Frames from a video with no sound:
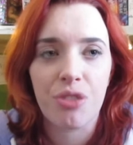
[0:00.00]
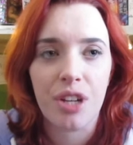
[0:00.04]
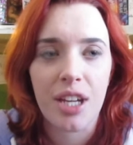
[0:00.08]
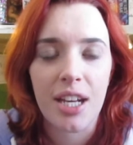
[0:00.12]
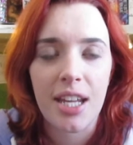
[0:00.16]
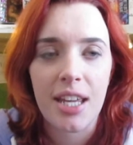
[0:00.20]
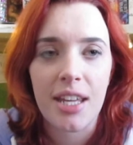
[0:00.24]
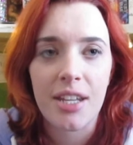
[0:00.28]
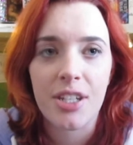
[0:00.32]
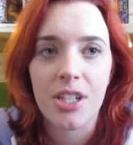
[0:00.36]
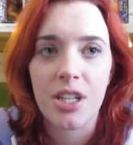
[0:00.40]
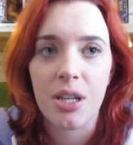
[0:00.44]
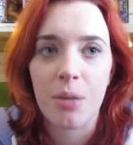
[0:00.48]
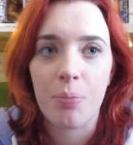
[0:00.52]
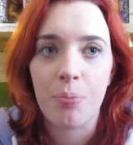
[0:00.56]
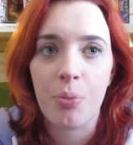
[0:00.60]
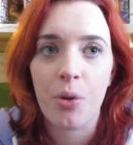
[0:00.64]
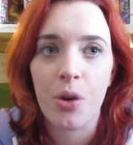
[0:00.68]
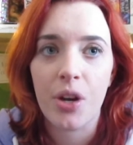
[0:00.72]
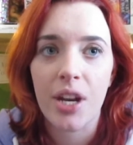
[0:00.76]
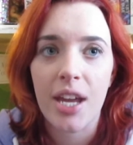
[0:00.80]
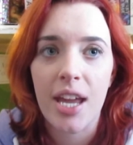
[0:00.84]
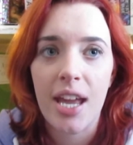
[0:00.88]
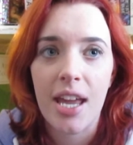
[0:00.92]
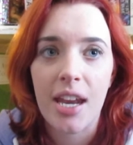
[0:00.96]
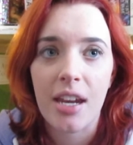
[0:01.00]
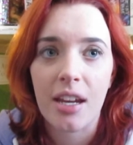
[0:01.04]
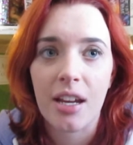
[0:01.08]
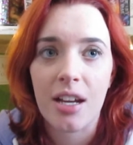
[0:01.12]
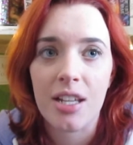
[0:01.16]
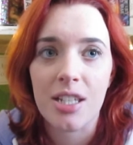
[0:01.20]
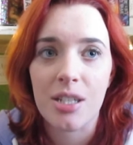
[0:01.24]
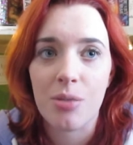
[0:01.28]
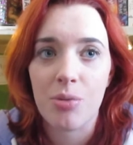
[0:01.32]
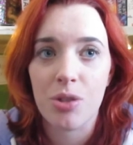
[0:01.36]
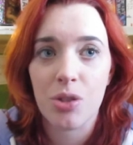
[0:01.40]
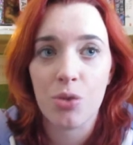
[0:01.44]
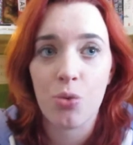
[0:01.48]
really to put in
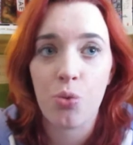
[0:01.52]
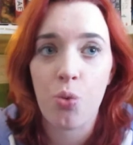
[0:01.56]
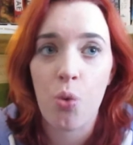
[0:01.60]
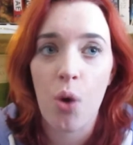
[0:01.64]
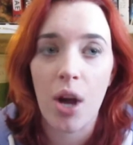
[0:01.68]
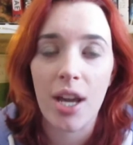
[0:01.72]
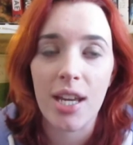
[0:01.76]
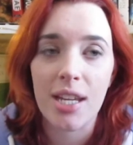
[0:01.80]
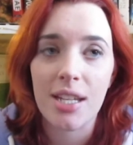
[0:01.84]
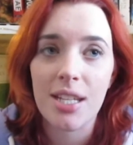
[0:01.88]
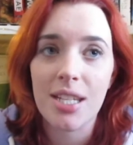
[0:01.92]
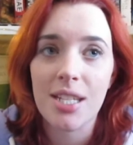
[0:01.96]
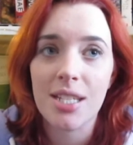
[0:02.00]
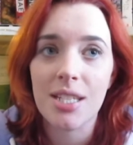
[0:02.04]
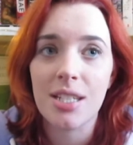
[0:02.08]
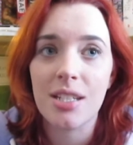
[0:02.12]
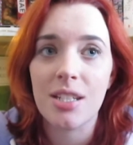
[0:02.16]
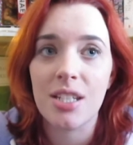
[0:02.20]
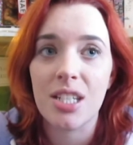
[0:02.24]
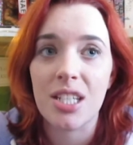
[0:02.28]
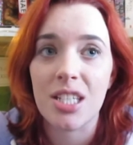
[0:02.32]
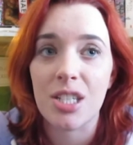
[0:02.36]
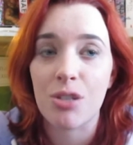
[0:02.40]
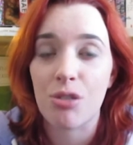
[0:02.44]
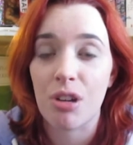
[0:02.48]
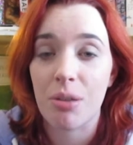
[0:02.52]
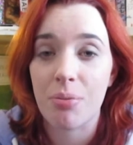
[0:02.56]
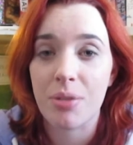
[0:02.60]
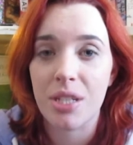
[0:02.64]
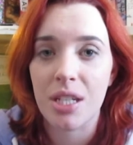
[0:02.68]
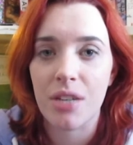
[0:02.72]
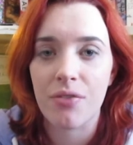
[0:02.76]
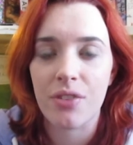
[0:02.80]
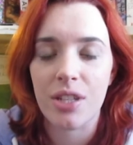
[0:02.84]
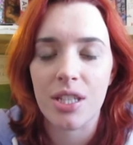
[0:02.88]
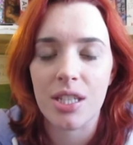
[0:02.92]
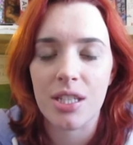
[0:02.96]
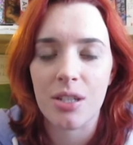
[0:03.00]
because it was quite
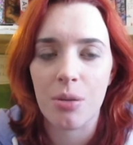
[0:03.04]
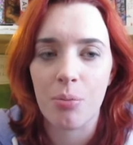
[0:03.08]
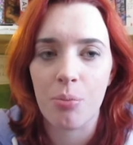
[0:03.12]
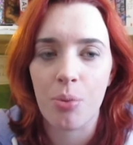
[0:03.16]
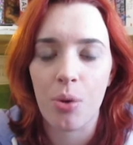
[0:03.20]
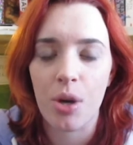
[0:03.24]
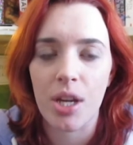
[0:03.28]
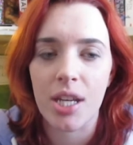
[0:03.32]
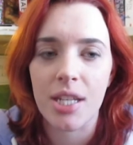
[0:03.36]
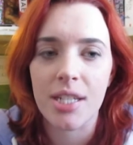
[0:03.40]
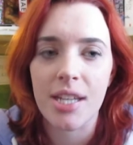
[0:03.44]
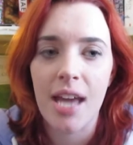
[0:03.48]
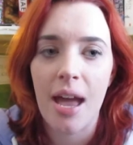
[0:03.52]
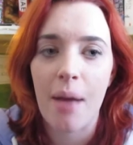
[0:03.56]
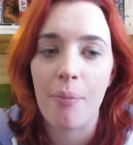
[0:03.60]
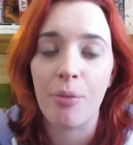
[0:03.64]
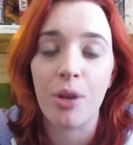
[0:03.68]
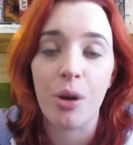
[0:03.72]
descriptive at some point uh,